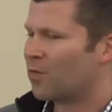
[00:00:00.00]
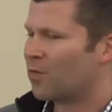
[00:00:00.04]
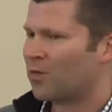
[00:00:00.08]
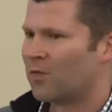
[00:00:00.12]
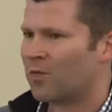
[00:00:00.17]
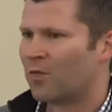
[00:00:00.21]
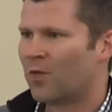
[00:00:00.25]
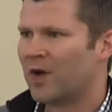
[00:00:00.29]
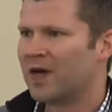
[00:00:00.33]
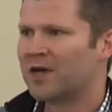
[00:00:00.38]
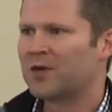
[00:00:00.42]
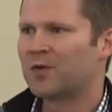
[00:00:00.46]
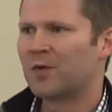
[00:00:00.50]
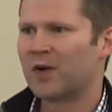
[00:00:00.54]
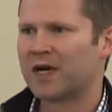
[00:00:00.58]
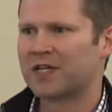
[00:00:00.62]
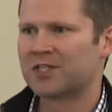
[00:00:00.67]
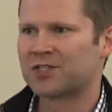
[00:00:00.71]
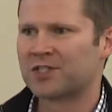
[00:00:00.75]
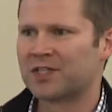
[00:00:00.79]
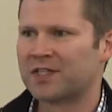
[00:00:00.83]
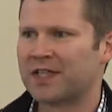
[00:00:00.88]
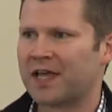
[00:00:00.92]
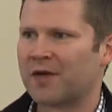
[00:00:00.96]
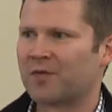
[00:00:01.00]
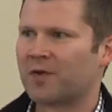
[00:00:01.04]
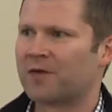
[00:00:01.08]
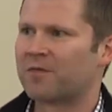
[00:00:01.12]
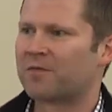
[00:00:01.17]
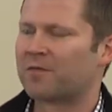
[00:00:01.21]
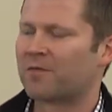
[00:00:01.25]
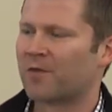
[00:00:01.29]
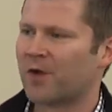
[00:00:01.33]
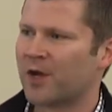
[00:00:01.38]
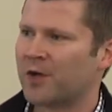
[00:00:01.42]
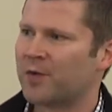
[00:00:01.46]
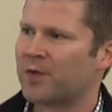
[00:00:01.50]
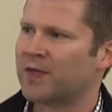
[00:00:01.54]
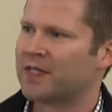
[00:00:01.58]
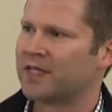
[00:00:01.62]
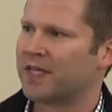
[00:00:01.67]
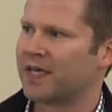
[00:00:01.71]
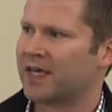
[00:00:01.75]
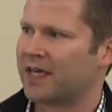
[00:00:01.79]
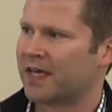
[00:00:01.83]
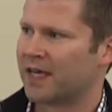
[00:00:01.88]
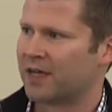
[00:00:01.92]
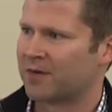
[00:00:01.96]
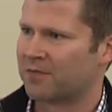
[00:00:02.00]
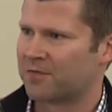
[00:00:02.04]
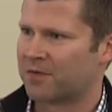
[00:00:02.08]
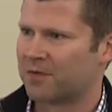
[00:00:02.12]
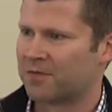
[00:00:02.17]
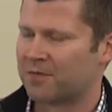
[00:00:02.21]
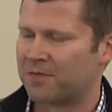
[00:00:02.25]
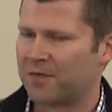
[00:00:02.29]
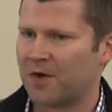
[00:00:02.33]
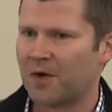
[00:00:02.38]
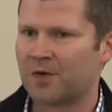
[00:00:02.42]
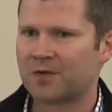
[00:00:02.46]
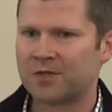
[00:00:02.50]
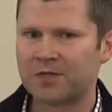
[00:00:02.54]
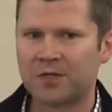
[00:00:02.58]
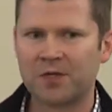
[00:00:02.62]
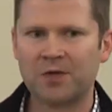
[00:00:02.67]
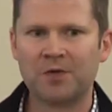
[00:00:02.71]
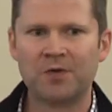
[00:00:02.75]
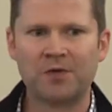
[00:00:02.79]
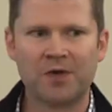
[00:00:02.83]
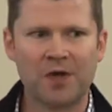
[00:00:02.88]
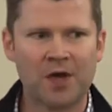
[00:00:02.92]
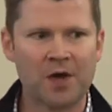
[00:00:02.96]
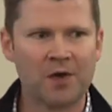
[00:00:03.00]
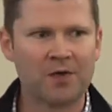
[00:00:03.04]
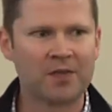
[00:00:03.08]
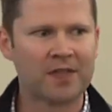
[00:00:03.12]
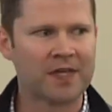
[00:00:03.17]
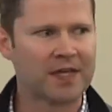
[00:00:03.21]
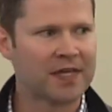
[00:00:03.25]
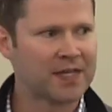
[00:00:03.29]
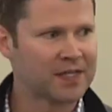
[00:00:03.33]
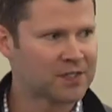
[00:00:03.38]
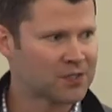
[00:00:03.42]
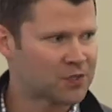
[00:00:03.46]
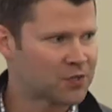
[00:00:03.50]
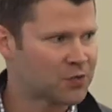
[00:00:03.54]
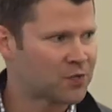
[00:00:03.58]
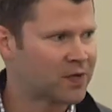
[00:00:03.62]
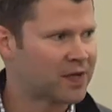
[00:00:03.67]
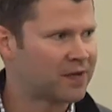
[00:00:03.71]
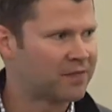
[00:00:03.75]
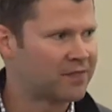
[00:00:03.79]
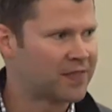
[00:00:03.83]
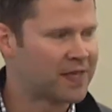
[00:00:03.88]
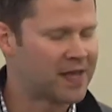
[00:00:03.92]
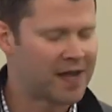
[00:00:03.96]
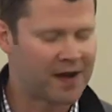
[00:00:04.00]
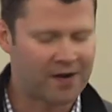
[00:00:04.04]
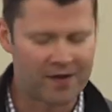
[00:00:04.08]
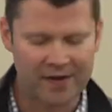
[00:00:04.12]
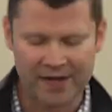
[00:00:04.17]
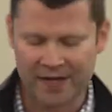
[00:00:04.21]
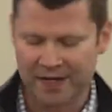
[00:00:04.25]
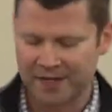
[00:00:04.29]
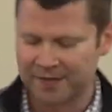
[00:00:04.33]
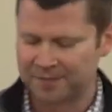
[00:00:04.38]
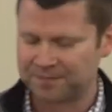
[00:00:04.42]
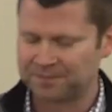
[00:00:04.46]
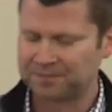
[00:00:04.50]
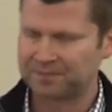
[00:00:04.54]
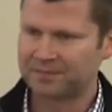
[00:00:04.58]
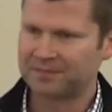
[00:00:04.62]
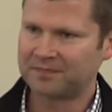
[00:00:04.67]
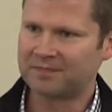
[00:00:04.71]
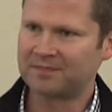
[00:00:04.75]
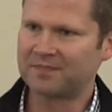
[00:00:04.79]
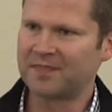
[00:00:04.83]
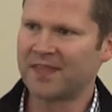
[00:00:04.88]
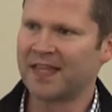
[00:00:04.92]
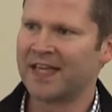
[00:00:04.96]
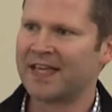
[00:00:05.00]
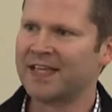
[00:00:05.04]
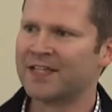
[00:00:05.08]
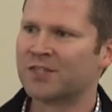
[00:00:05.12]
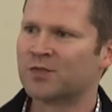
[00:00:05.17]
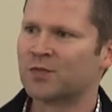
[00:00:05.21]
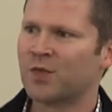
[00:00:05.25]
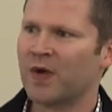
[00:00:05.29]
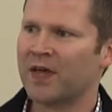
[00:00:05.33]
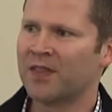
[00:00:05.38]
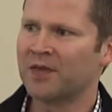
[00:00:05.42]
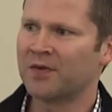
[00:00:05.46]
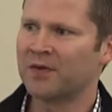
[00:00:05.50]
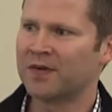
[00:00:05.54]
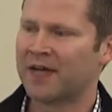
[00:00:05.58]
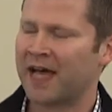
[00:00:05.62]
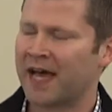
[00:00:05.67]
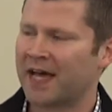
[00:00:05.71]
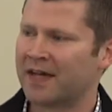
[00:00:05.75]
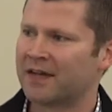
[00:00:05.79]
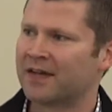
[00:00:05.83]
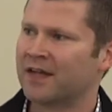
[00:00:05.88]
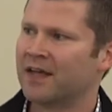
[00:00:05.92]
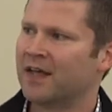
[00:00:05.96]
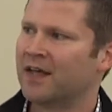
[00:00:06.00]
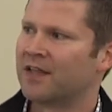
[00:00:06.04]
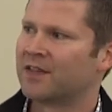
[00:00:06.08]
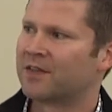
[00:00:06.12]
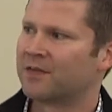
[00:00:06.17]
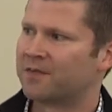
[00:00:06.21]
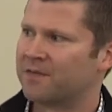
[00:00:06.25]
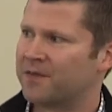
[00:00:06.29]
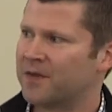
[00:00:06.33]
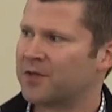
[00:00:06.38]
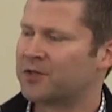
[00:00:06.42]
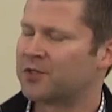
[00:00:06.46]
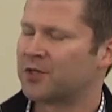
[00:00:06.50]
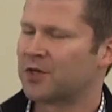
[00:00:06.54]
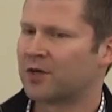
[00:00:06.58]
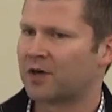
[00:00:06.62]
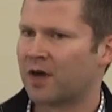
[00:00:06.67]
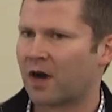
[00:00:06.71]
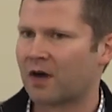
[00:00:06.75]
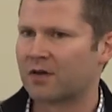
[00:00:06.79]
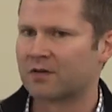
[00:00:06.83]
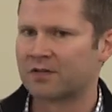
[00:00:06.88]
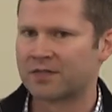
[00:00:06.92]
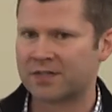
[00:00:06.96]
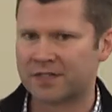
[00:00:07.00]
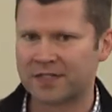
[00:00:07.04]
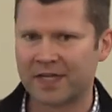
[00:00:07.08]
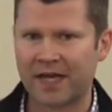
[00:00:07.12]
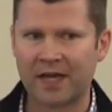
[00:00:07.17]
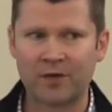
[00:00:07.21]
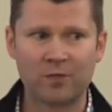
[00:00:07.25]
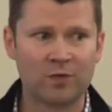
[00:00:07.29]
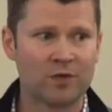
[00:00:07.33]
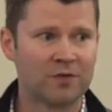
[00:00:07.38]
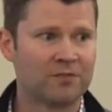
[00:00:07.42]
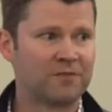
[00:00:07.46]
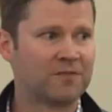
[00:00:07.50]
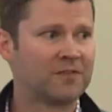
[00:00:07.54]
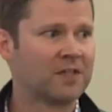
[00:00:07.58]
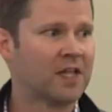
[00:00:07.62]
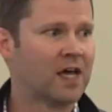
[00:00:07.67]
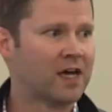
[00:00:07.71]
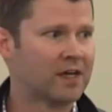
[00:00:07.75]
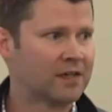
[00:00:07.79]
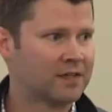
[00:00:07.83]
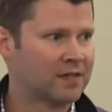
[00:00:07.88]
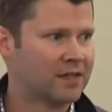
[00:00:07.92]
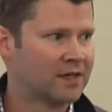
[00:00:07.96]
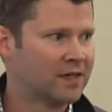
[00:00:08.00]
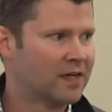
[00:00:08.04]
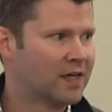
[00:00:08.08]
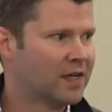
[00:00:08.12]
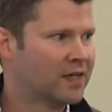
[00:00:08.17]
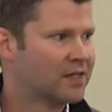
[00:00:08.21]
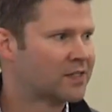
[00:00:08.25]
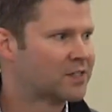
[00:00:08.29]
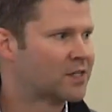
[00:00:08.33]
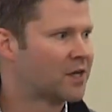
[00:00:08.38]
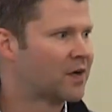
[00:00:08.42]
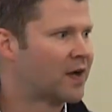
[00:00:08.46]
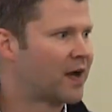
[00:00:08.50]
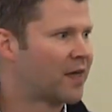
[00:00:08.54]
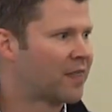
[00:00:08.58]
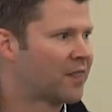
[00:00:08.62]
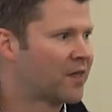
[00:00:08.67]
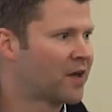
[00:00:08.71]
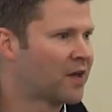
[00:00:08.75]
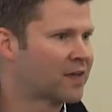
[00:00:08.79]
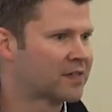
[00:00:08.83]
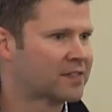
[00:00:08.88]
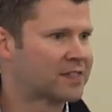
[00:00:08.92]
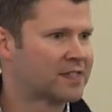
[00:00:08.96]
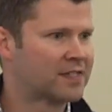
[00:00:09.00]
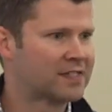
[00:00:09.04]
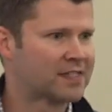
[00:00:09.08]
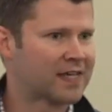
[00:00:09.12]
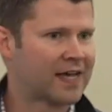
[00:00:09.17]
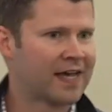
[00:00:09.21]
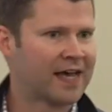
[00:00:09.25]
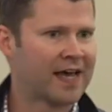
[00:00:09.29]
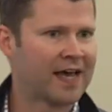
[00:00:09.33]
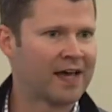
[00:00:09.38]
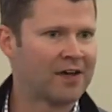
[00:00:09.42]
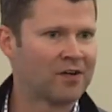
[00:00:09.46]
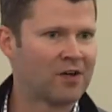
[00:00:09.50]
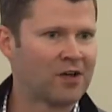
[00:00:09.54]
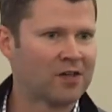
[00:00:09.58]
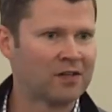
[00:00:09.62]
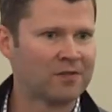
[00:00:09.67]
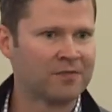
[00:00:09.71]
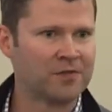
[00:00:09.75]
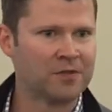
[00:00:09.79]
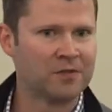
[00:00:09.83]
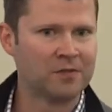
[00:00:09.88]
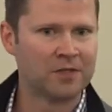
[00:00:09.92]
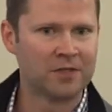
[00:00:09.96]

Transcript: One question that we frequently get from folks who know the history of the area is whether or not the future garden site will flood. So I thought, since I had all of you